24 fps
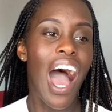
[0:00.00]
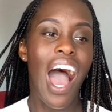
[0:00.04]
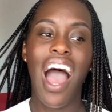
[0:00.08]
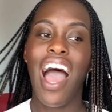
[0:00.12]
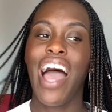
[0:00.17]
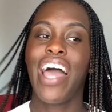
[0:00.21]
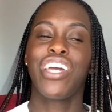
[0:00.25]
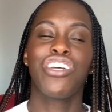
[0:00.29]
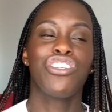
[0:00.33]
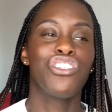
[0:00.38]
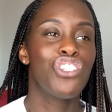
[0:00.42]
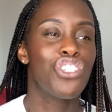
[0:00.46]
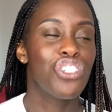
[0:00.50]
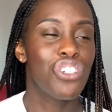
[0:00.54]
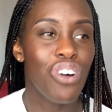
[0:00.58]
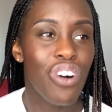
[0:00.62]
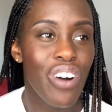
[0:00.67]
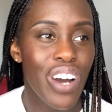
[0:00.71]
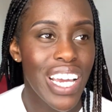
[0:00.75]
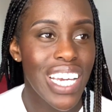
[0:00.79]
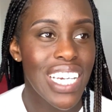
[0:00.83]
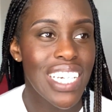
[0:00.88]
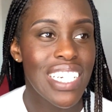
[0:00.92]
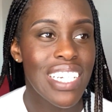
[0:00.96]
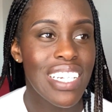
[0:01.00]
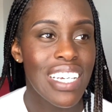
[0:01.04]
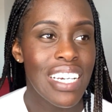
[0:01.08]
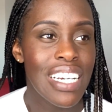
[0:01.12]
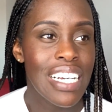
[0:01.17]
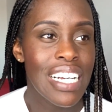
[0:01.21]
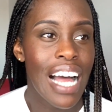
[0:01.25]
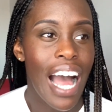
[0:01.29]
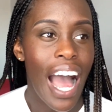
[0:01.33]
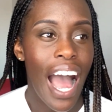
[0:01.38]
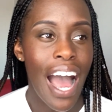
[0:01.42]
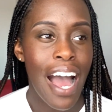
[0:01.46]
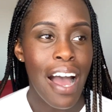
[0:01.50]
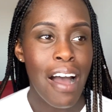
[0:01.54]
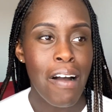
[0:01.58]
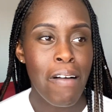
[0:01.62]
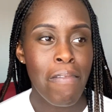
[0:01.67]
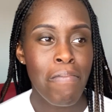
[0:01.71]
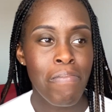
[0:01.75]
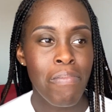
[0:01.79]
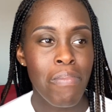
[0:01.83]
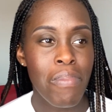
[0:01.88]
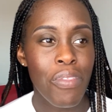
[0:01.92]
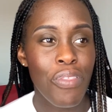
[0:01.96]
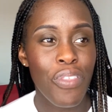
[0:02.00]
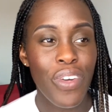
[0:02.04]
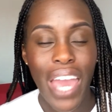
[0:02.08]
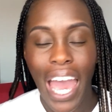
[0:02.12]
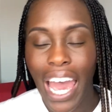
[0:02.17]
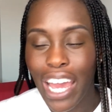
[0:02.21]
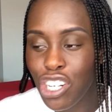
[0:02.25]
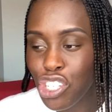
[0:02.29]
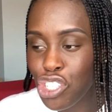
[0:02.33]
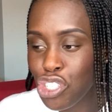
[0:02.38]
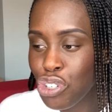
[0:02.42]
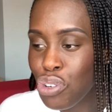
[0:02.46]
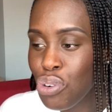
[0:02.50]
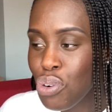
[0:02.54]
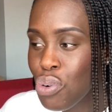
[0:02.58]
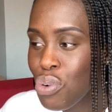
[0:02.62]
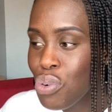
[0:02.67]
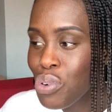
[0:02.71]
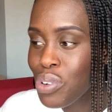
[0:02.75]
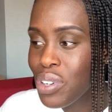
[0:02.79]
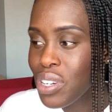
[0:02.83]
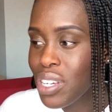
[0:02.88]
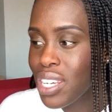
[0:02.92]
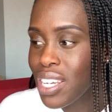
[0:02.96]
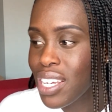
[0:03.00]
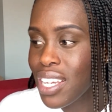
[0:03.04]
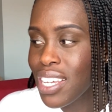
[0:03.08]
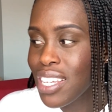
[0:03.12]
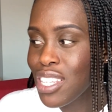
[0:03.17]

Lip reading: I enjoyed the actual